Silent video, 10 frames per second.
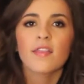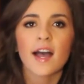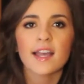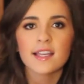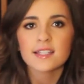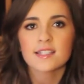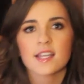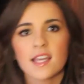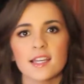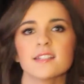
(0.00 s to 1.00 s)
That is
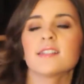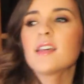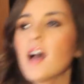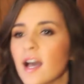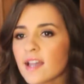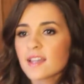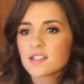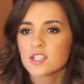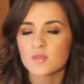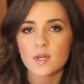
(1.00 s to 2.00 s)
it.
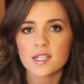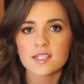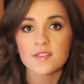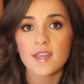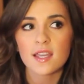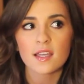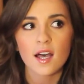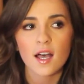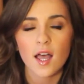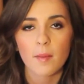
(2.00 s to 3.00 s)
I just wanted to thank
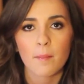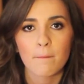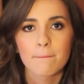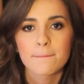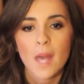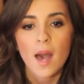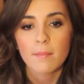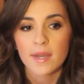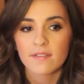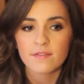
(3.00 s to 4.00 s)

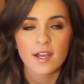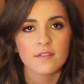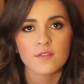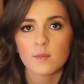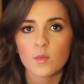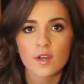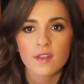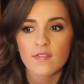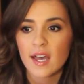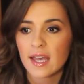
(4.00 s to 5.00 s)
my friend from
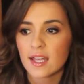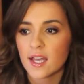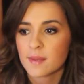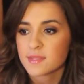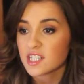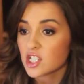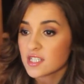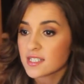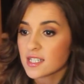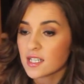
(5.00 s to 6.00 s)
work that
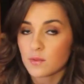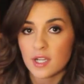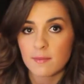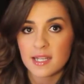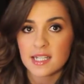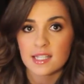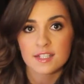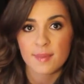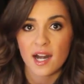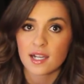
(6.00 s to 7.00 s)
suggested and recommended
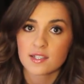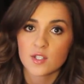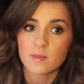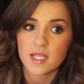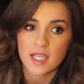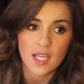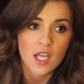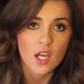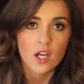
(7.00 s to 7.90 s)
these products to me.